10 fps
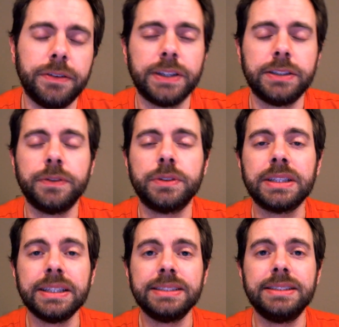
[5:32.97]

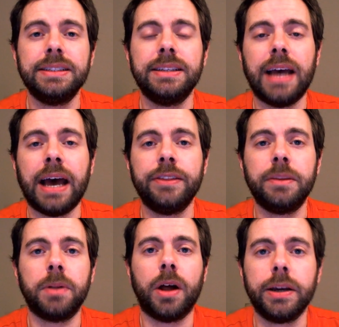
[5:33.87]
festivals listed on
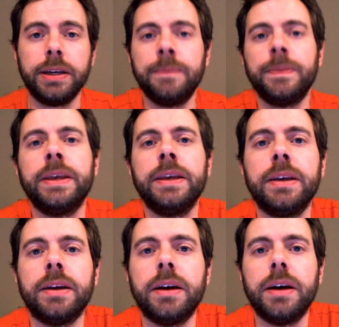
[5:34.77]
the blog
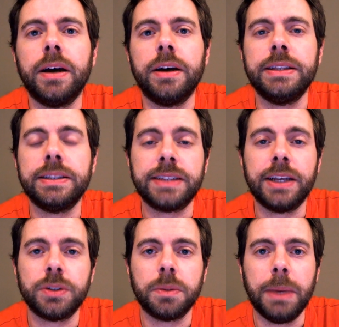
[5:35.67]
uh, in the
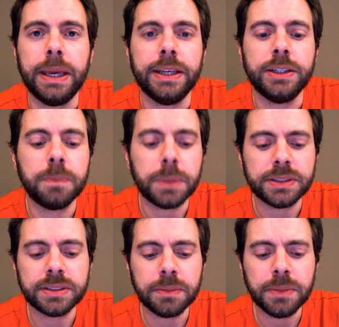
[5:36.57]
schedule page,
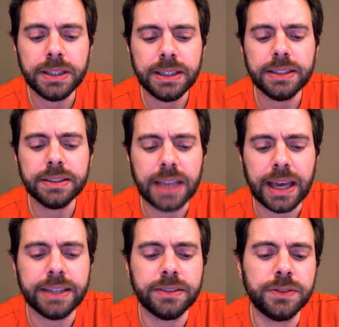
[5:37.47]
but some of these
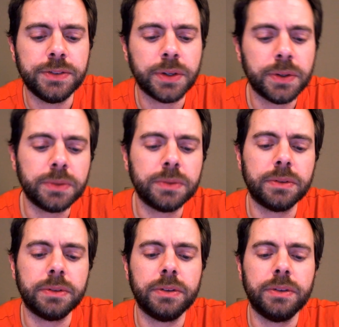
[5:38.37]
I don't
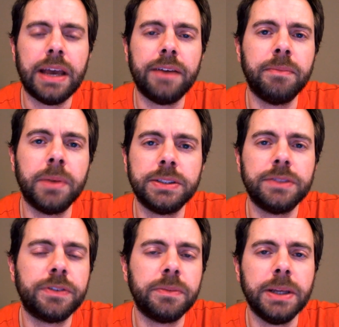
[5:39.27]
have much
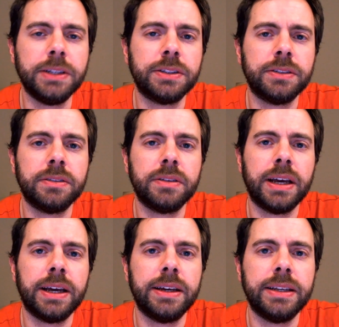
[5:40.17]
information
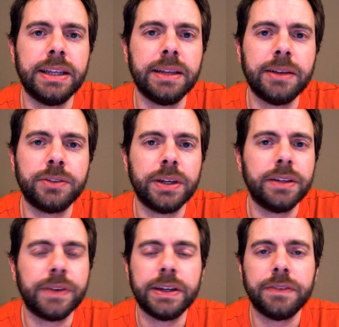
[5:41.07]
on, and I, I
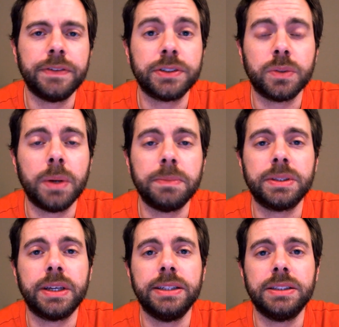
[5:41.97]
tried to find official
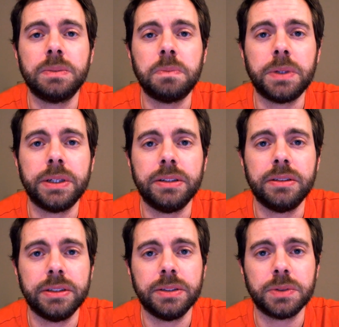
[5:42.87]
websites,
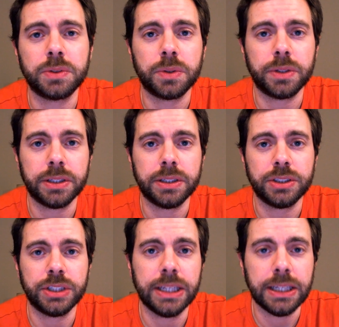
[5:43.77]
but it was sort of
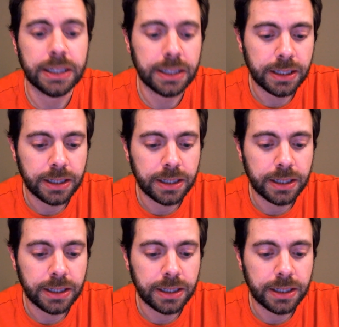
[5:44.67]
shady.